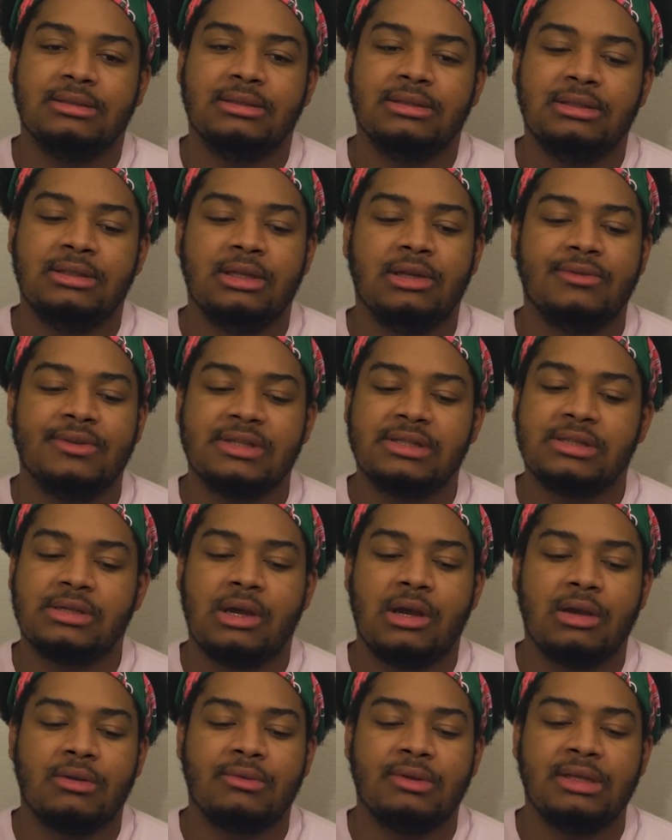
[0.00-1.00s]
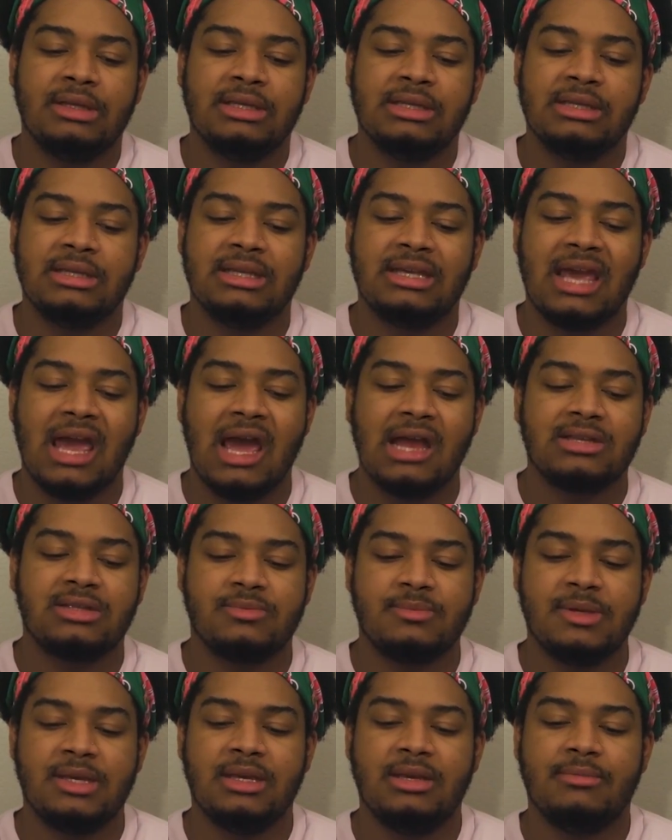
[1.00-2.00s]
you know, this song really didn't catch
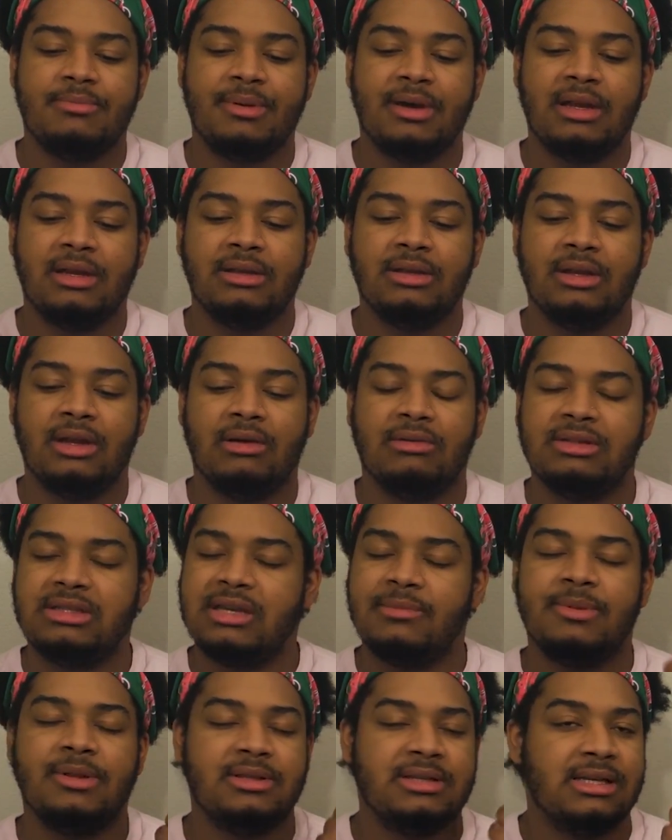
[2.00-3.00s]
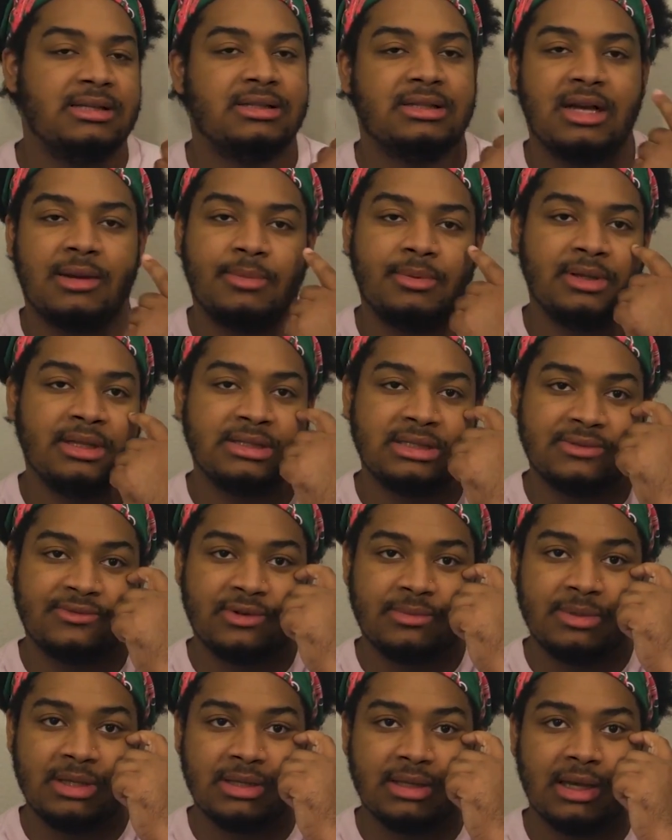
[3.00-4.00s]
me, but, you know, it typically takes a couple listens for
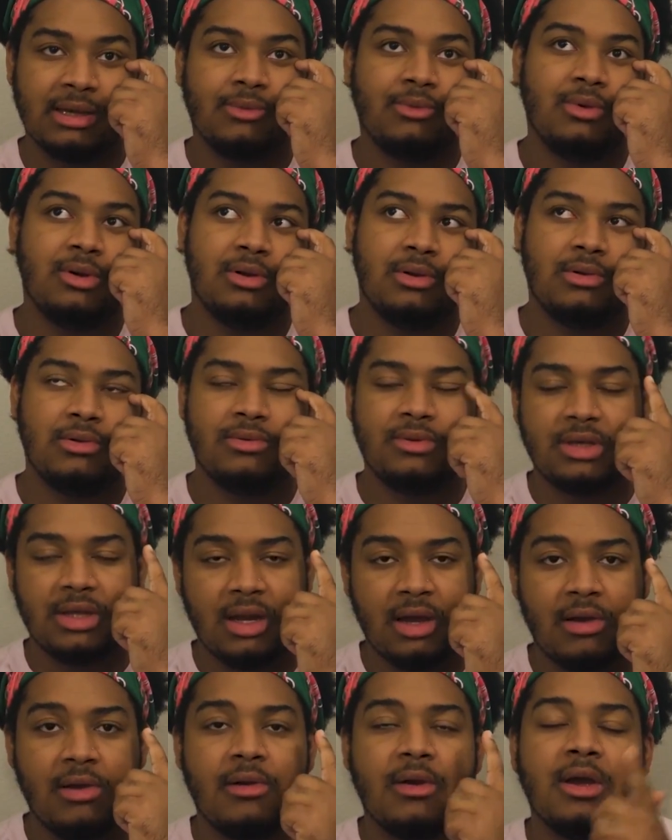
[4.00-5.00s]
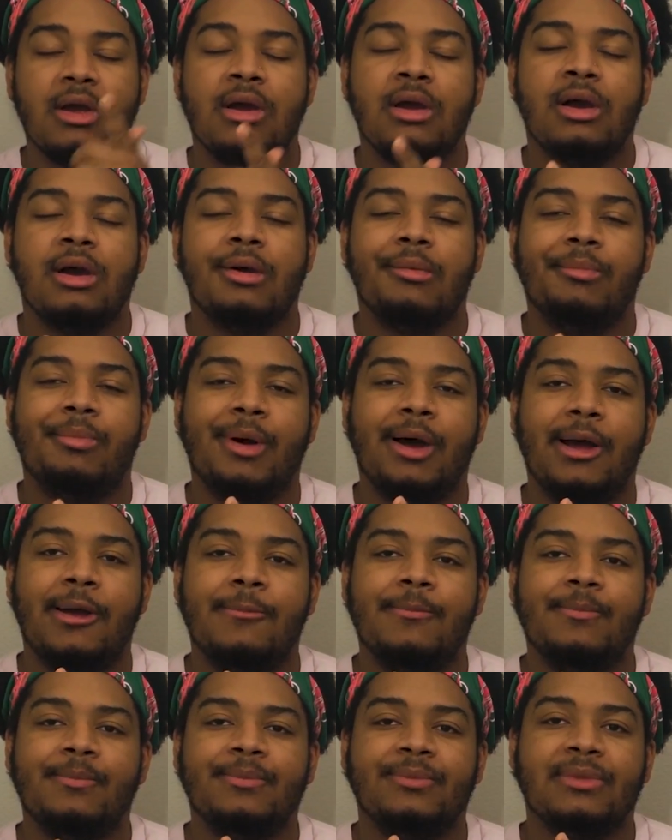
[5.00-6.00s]
me to like, woo, you know,
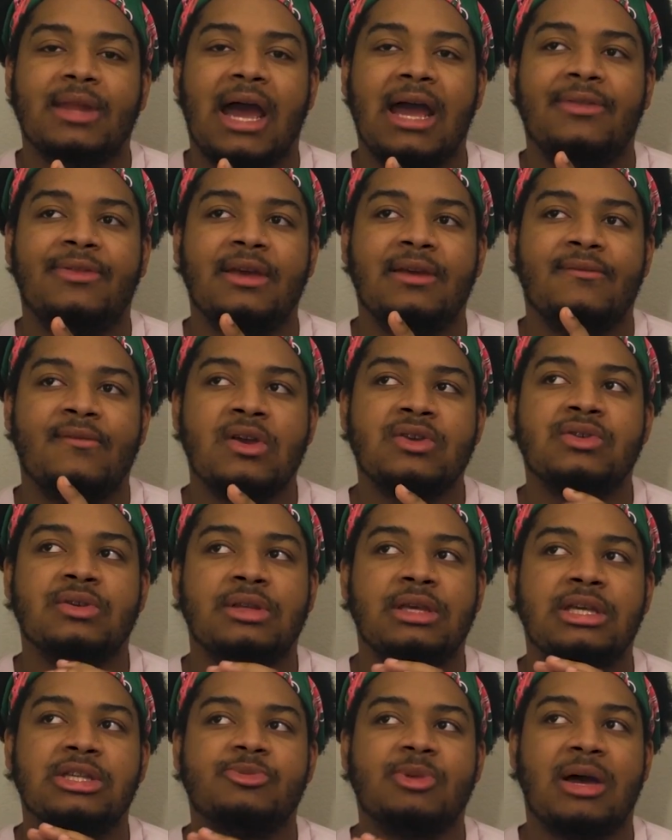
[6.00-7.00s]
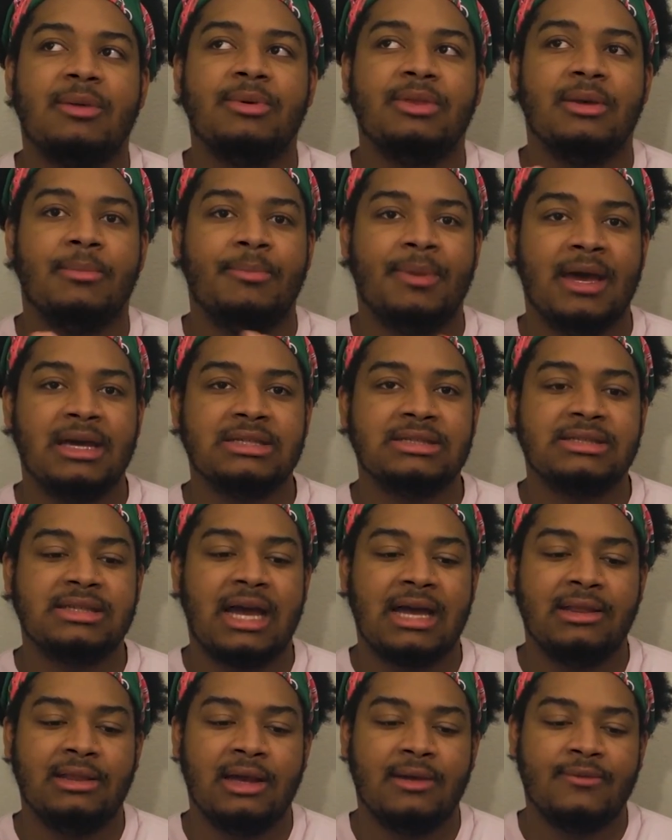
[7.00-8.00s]
but I think visually it's probably the best.
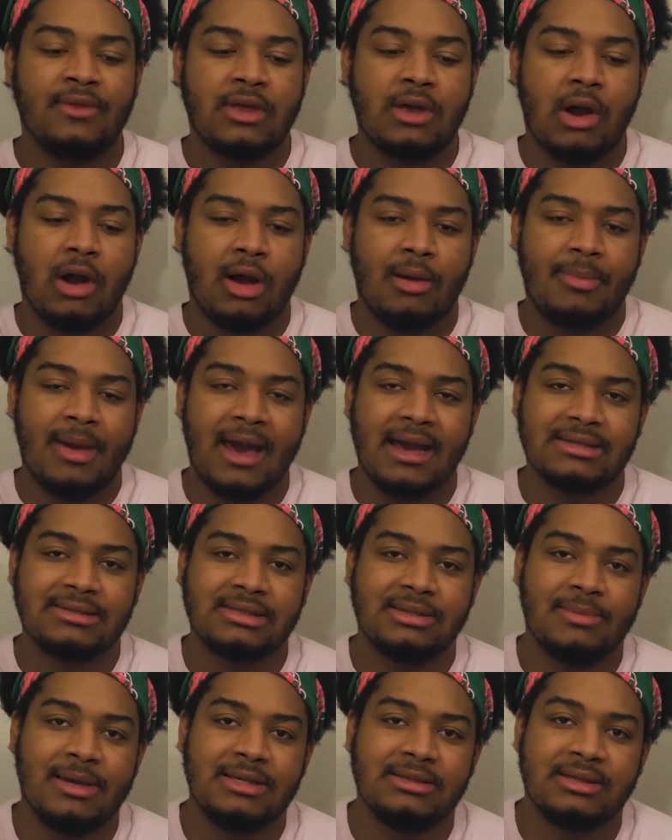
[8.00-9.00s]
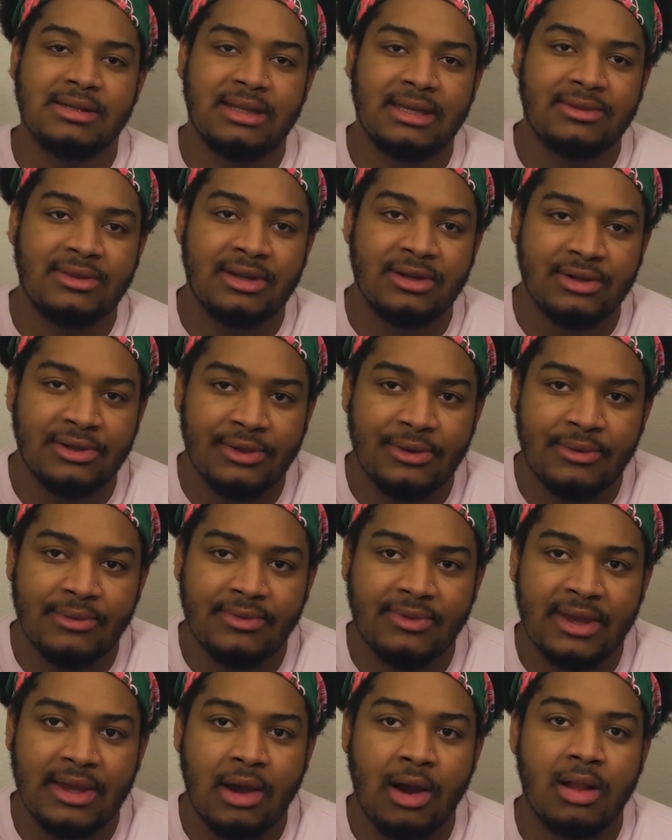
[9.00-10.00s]
I love the callbacks to basically like their youth,
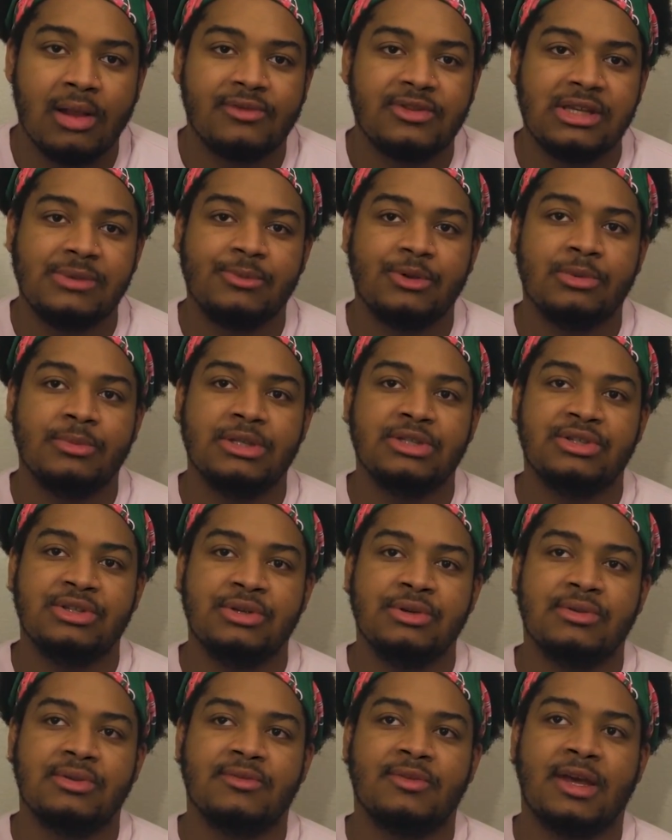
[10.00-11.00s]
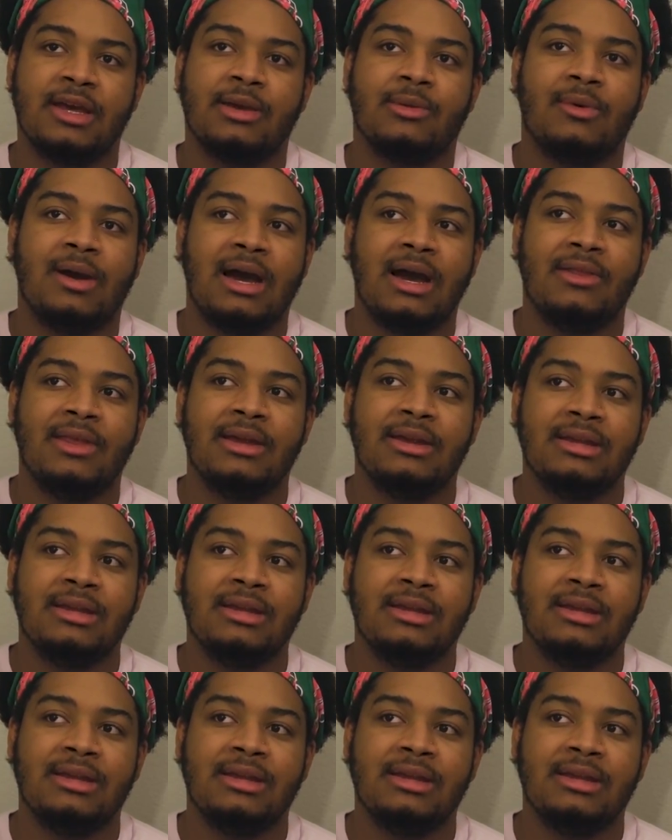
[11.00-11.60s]
like all of Team RWBY's youth is like, wow,